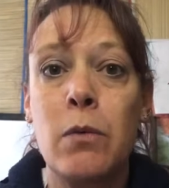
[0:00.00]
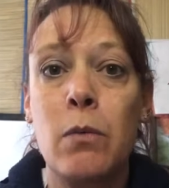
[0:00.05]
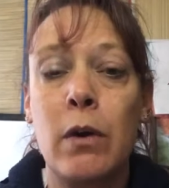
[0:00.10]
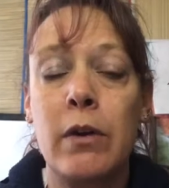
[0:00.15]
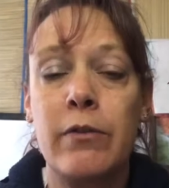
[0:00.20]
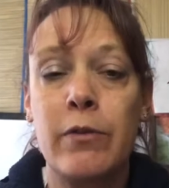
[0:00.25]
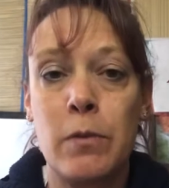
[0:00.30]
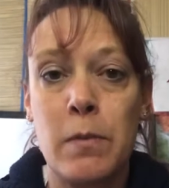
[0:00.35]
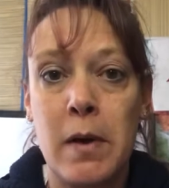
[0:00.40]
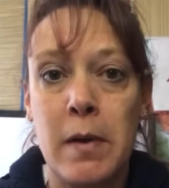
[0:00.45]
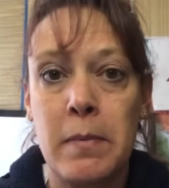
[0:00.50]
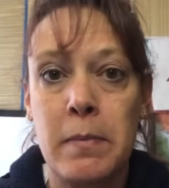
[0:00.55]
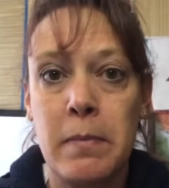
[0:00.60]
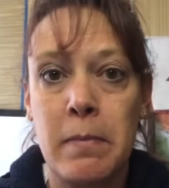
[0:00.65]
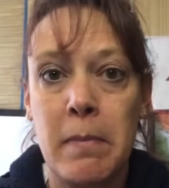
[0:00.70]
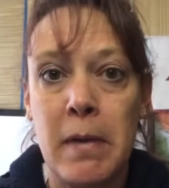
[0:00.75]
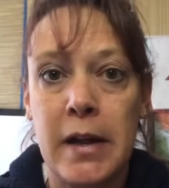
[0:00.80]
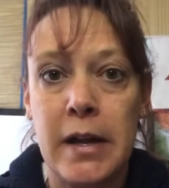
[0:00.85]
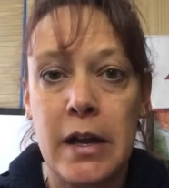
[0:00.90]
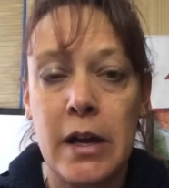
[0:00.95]
one for
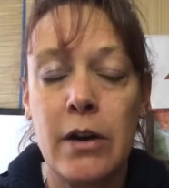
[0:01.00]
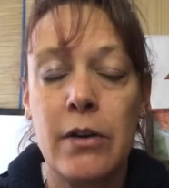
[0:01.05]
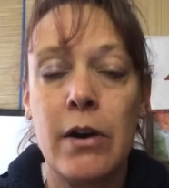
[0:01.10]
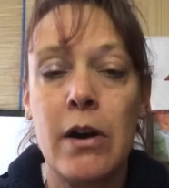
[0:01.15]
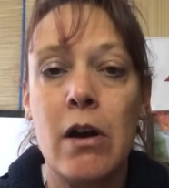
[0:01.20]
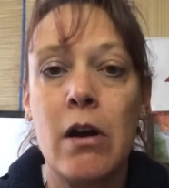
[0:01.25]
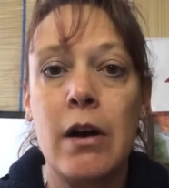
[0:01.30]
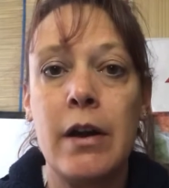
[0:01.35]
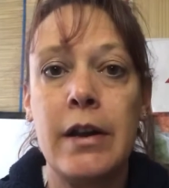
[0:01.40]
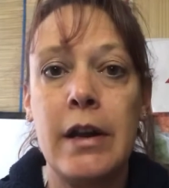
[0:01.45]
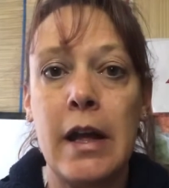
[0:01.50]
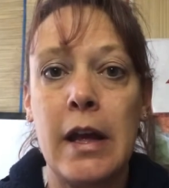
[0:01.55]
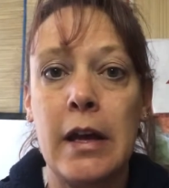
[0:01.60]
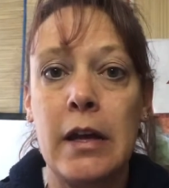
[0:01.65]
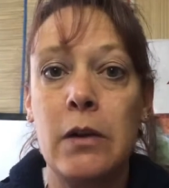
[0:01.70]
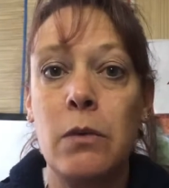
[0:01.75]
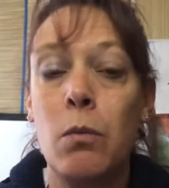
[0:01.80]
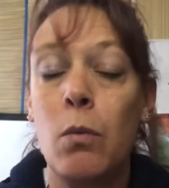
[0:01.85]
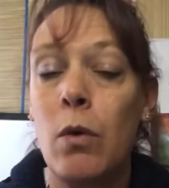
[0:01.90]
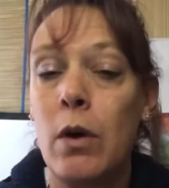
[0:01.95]
my carry-on,
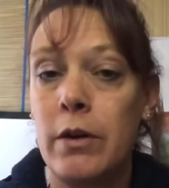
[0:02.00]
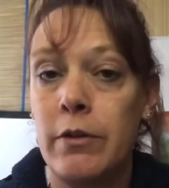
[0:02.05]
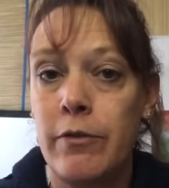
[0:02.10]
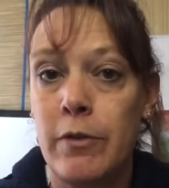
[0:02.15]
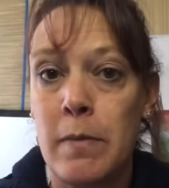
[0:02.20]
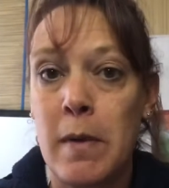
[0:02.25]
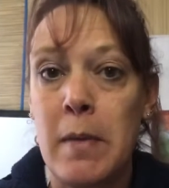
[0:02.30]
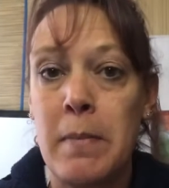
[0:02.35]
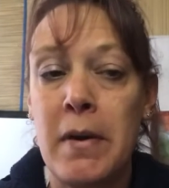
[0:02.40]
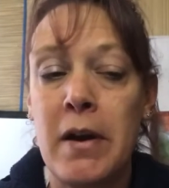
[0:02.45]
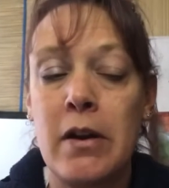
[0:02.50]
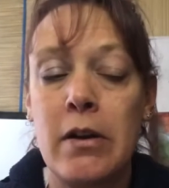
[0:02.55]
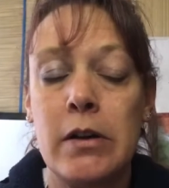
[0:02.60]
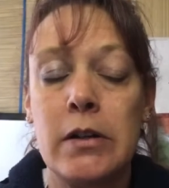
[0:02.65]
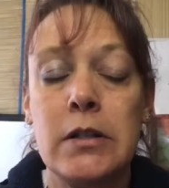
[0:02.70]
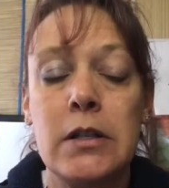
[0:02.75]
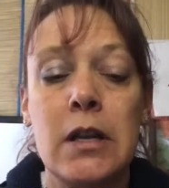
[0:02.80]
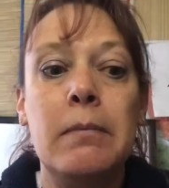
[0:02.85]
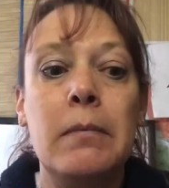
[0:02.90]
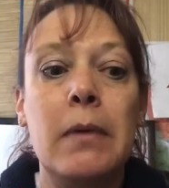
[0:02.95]
and one for my
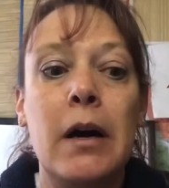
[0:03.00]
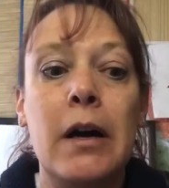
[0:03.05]
parents.